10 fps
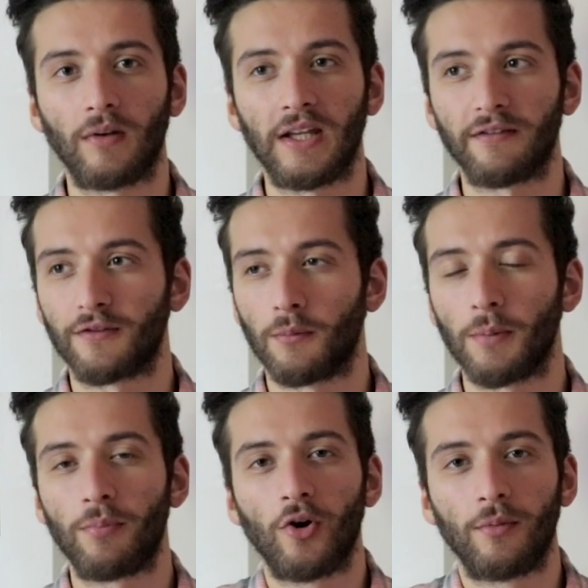it from
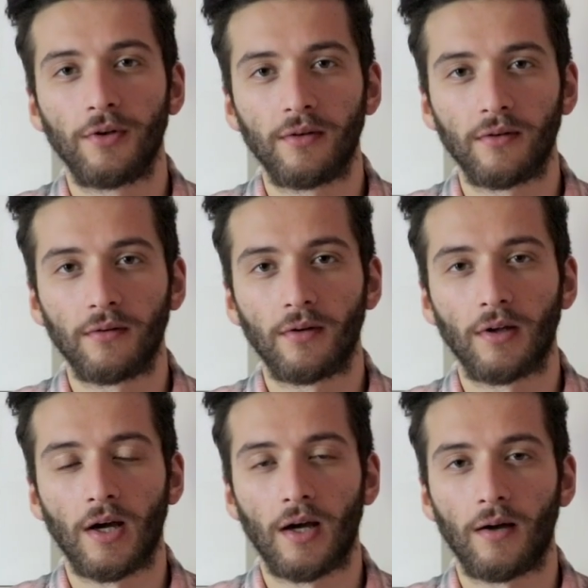a permanent
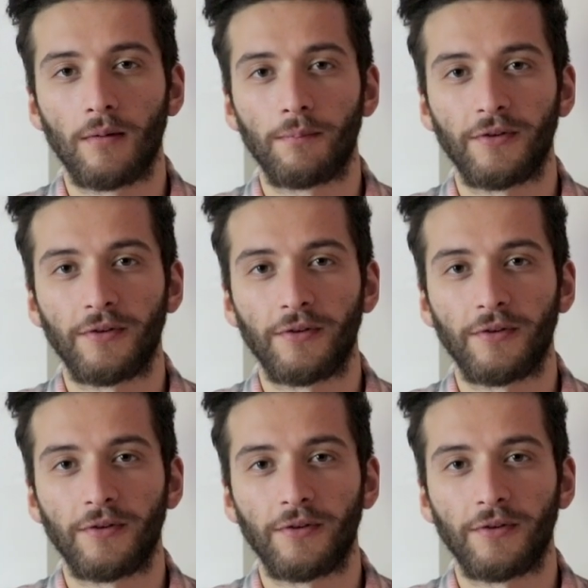uh,